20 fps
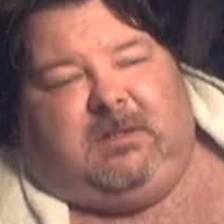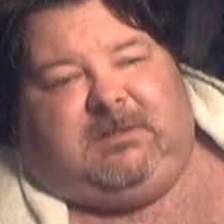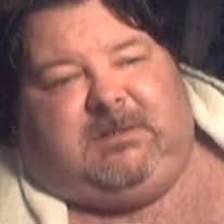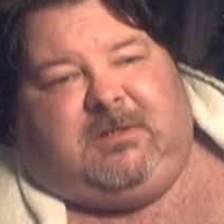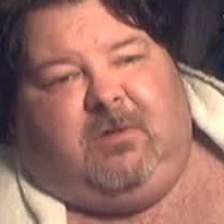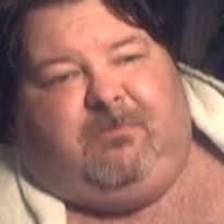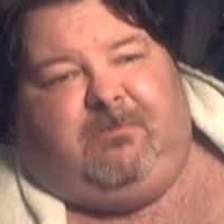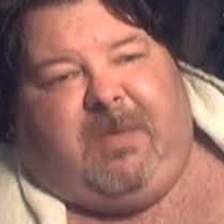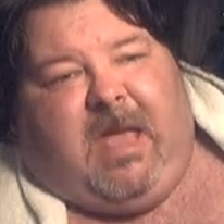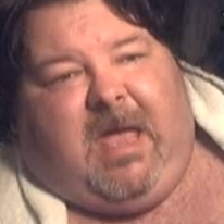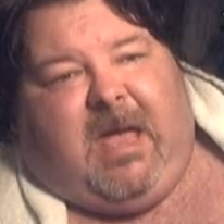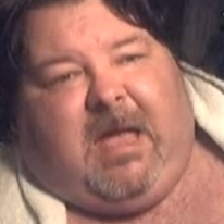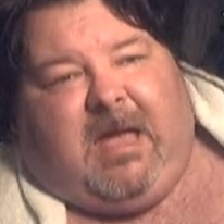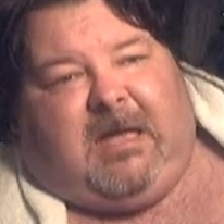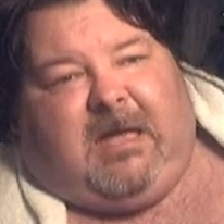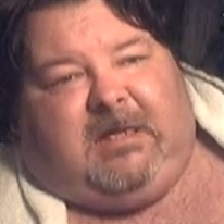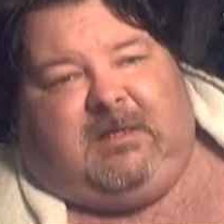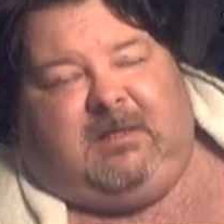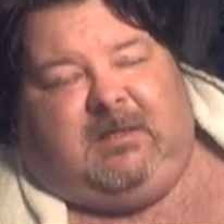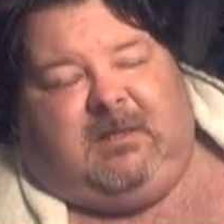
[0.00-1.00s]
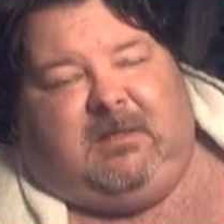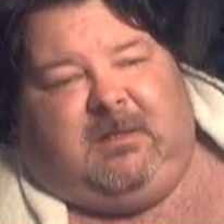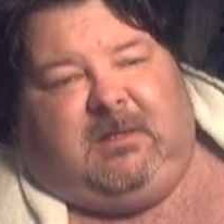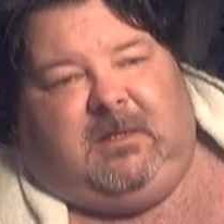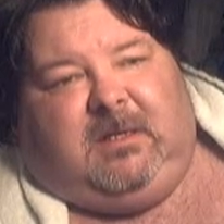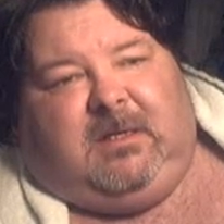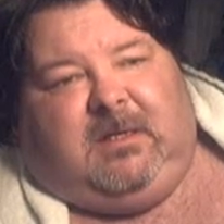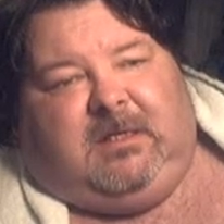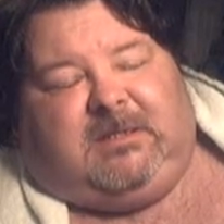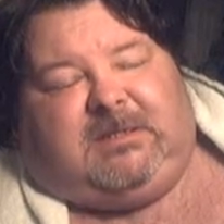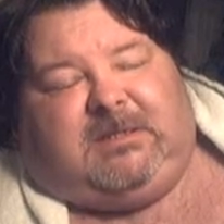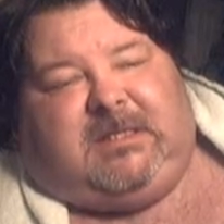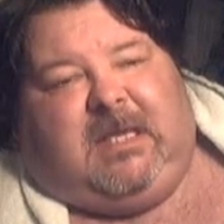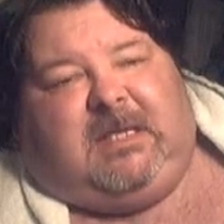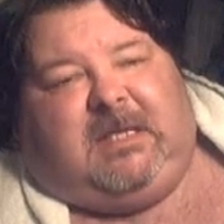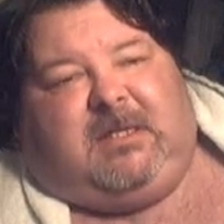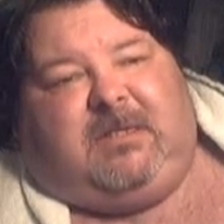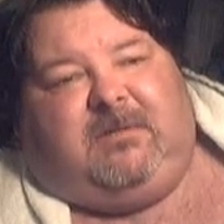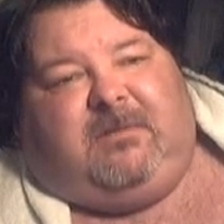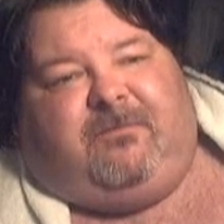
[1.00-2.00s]
so bad it's
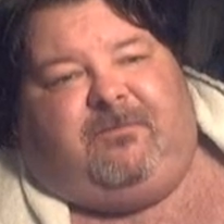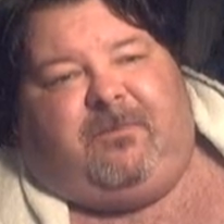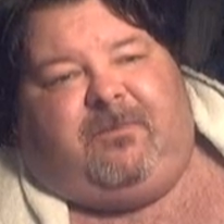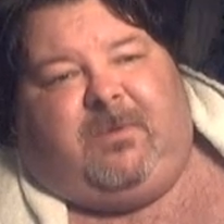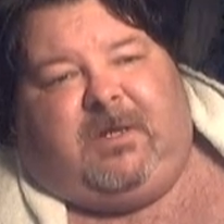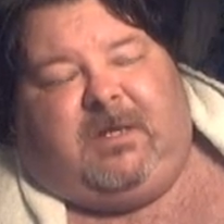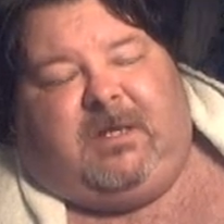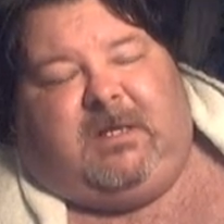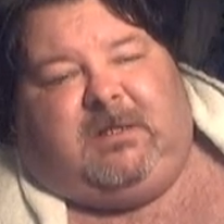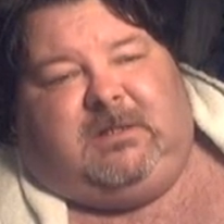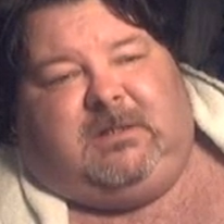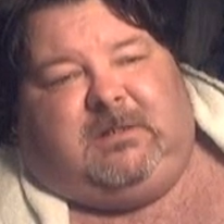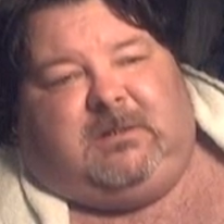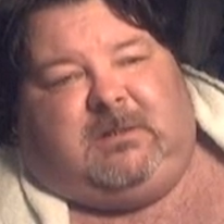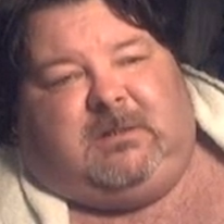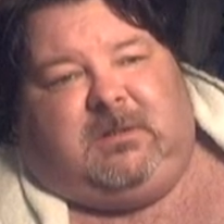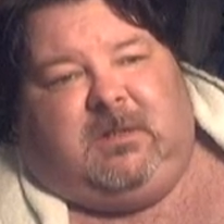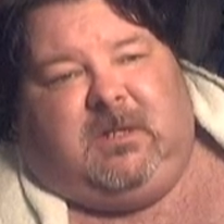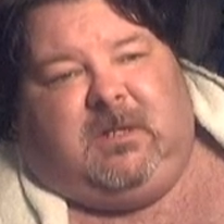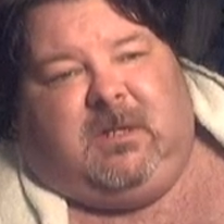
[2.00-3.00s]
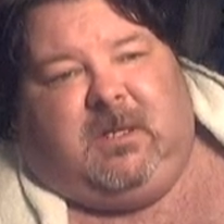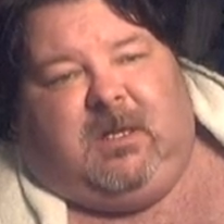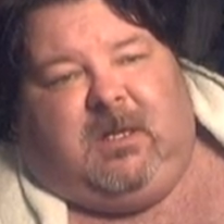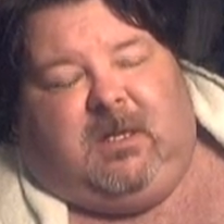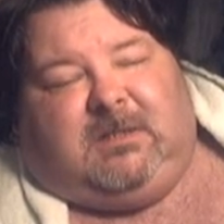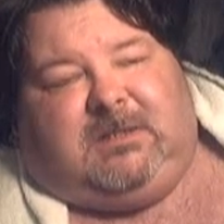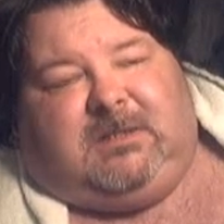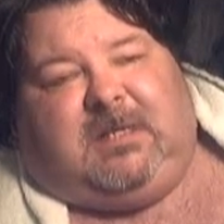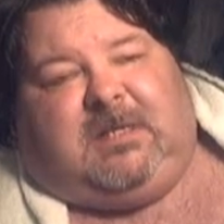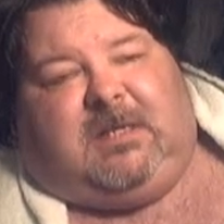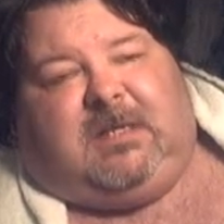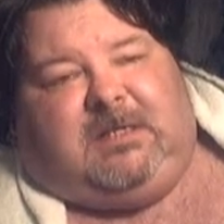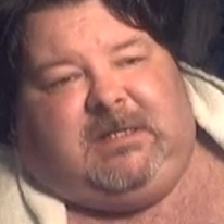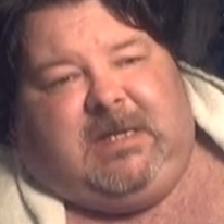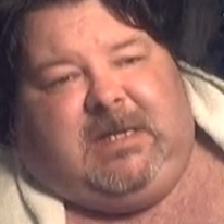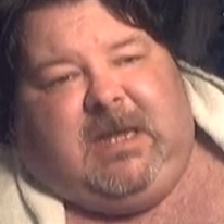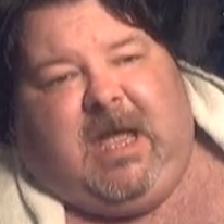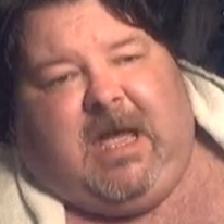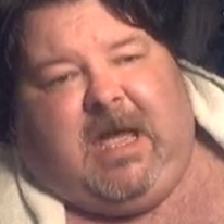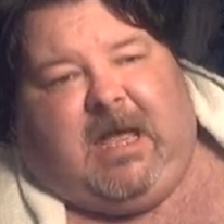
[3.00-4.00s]
like a friggin' it's like a
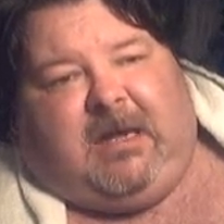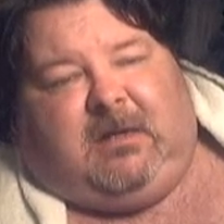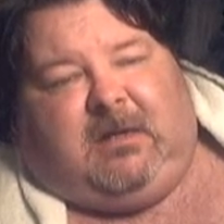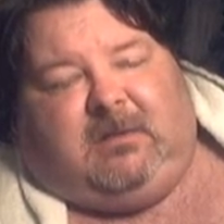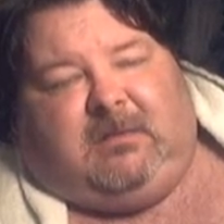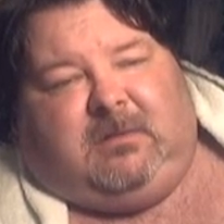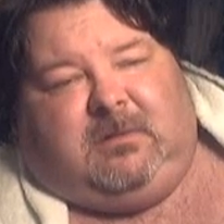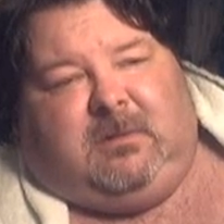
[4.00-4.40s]
net.